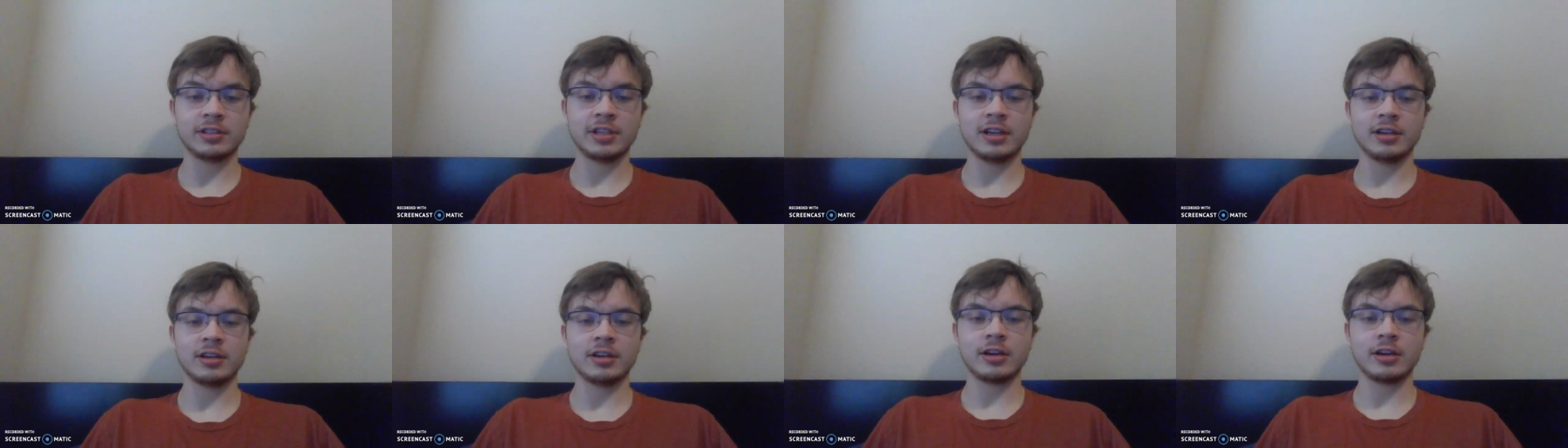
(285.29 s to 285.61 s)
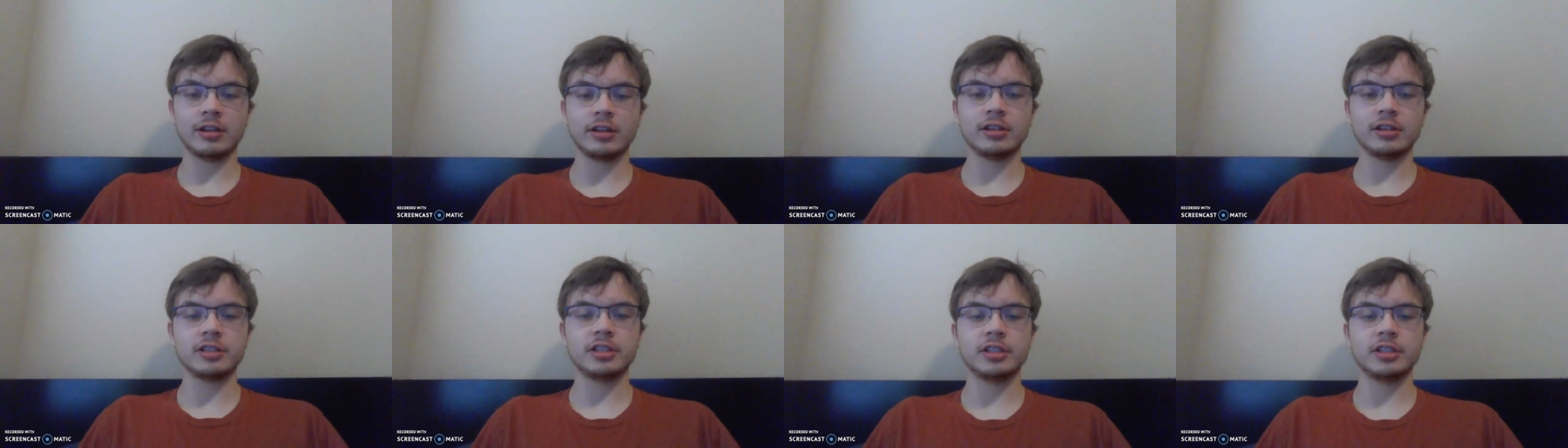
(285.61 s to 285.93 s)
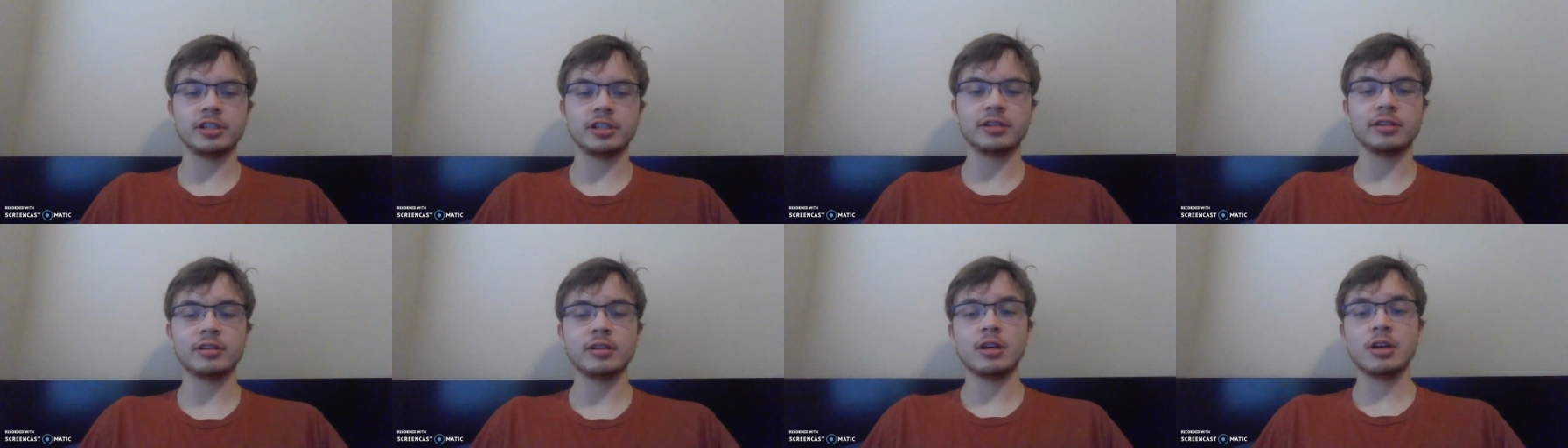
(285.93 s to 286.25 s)

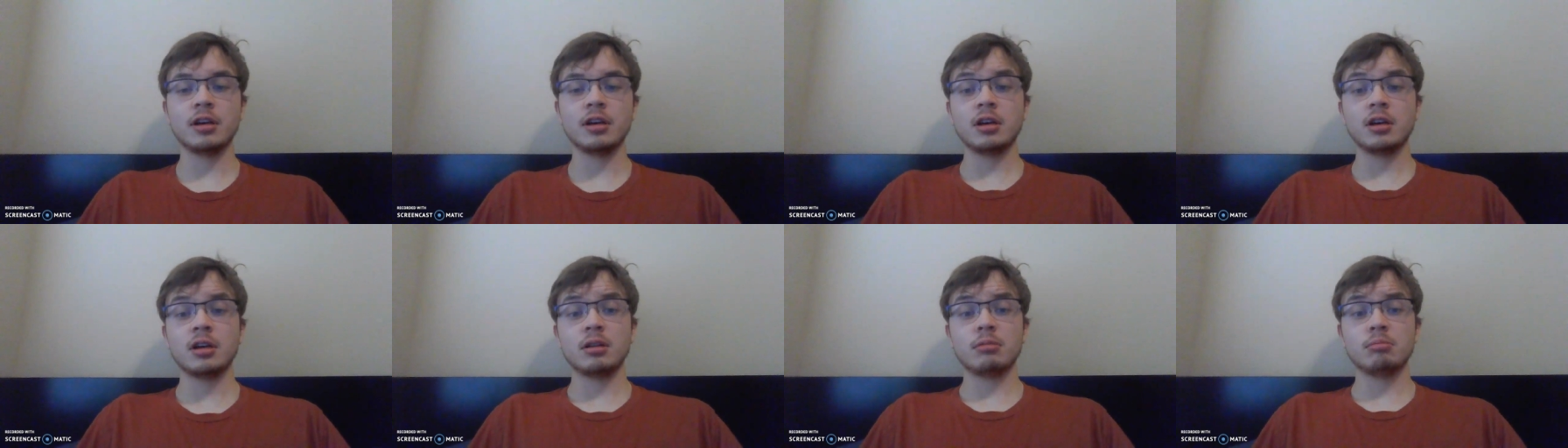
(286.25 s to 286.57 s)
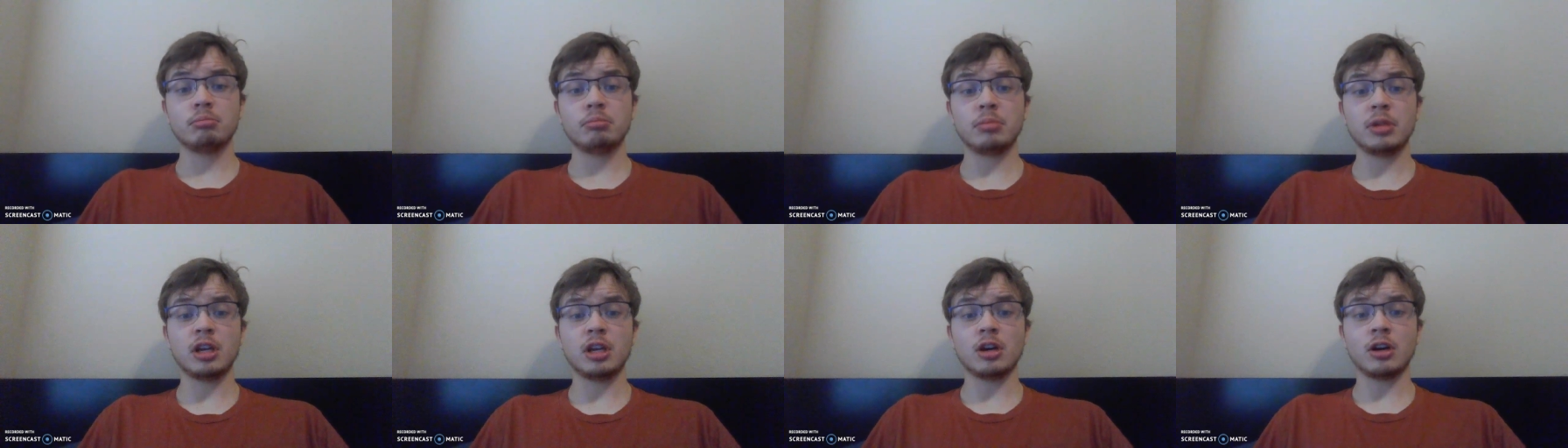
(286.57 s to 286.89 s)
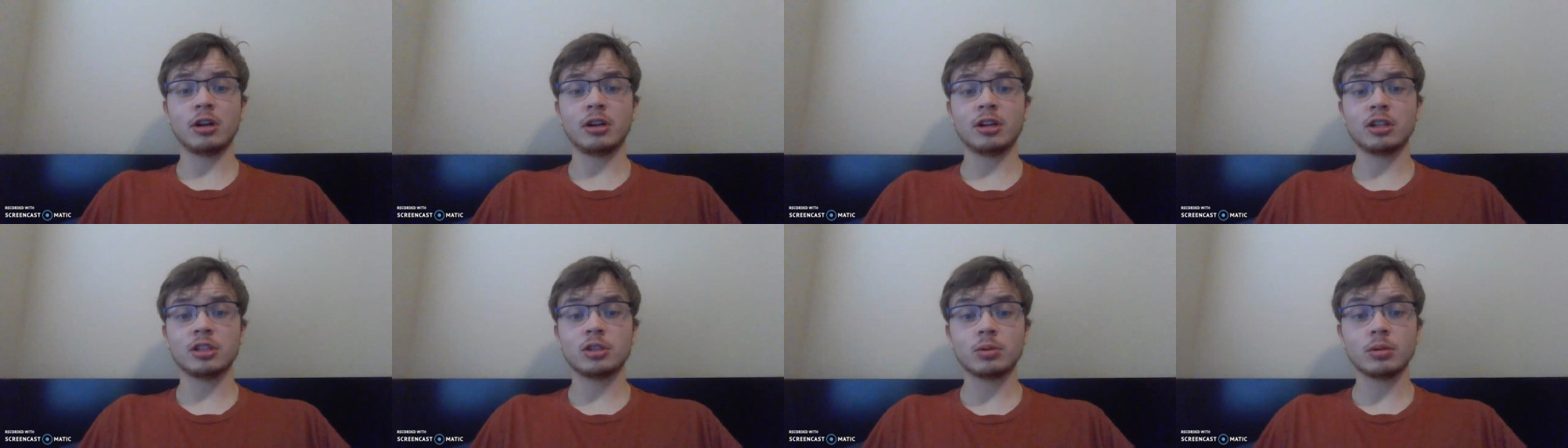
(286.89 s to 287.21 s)
technology, be
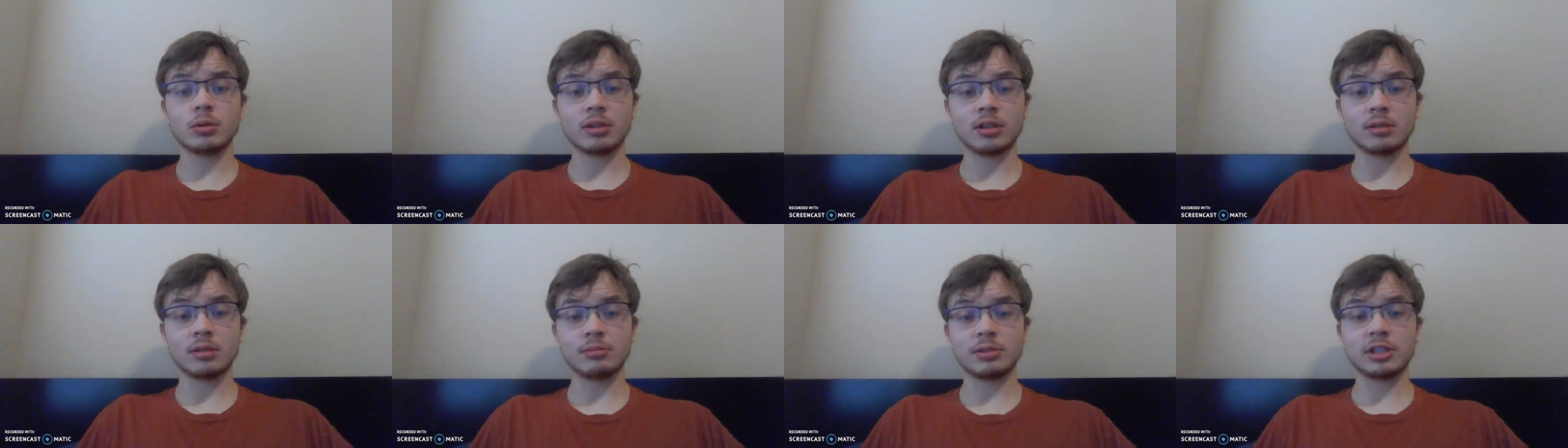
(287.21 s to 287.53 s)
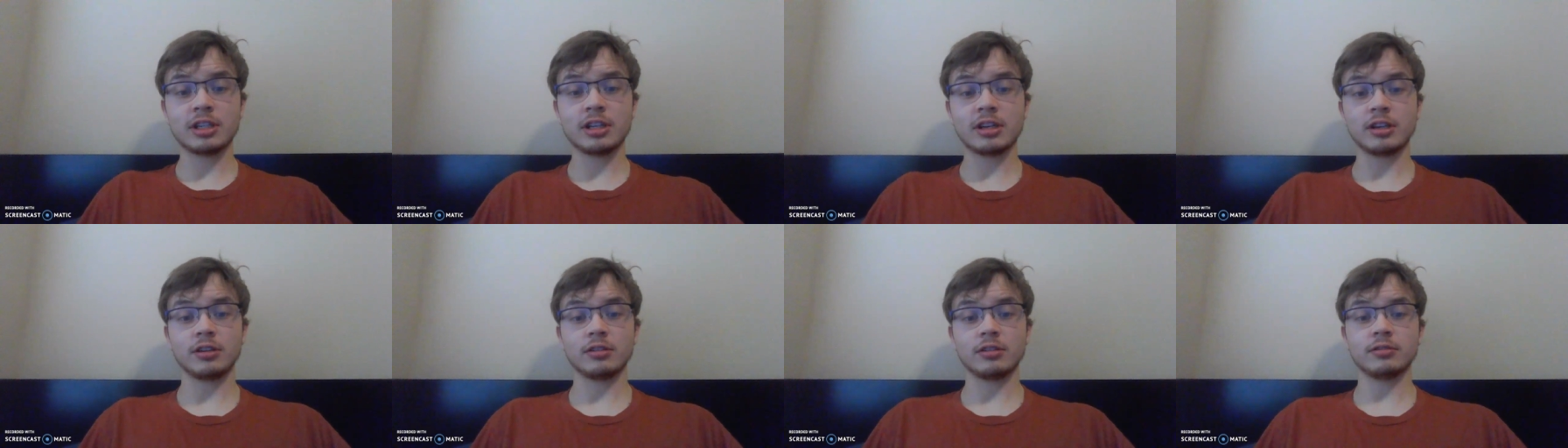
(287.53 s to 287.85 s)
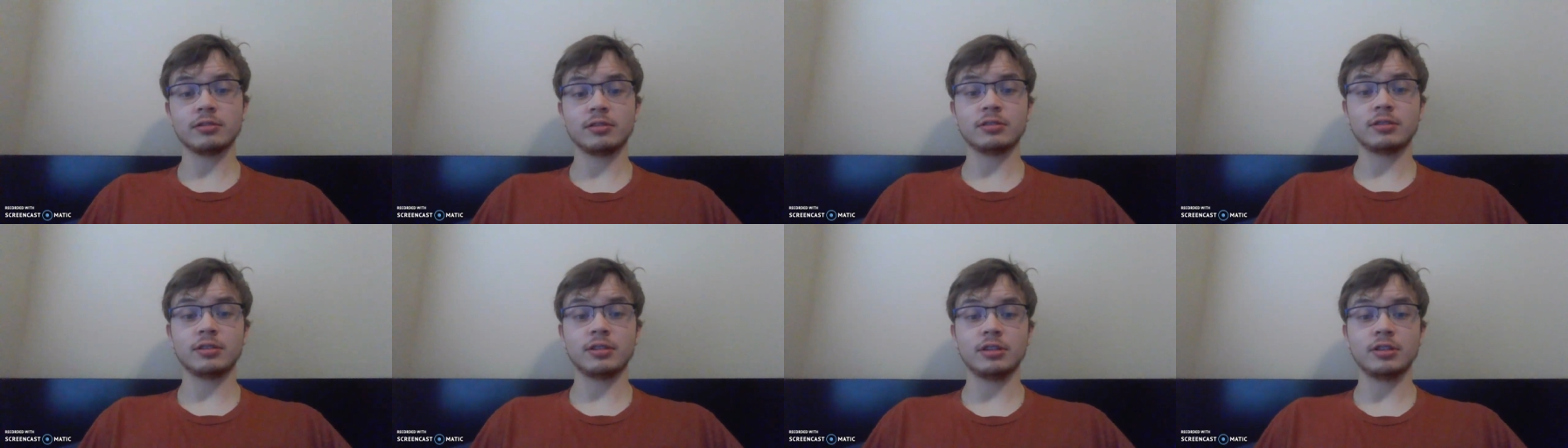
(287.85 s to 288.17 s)
honest with
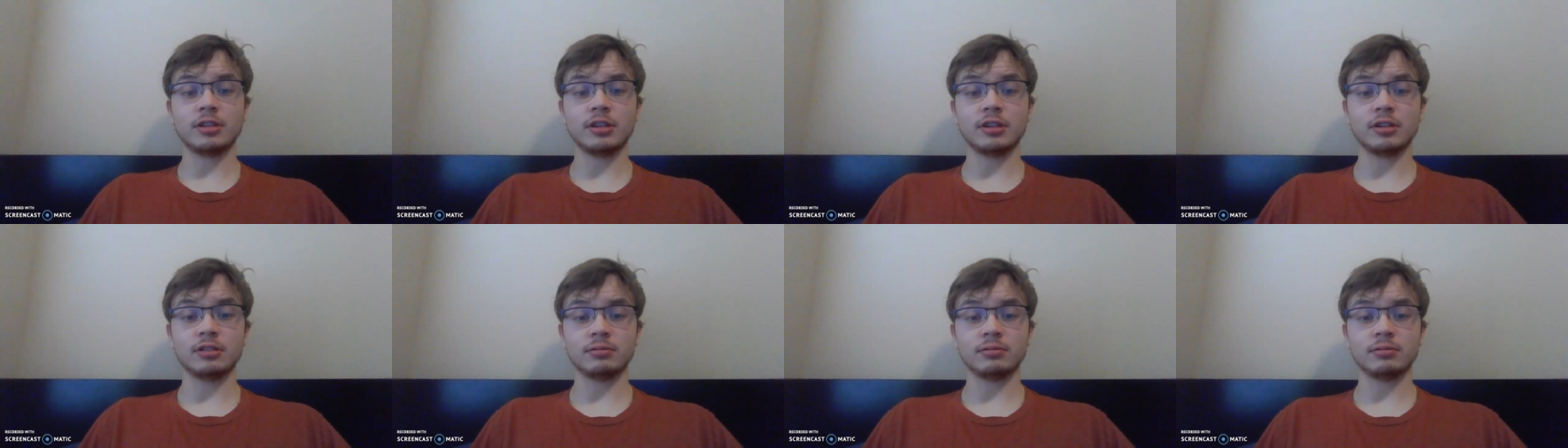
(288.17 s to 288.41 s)
themselves,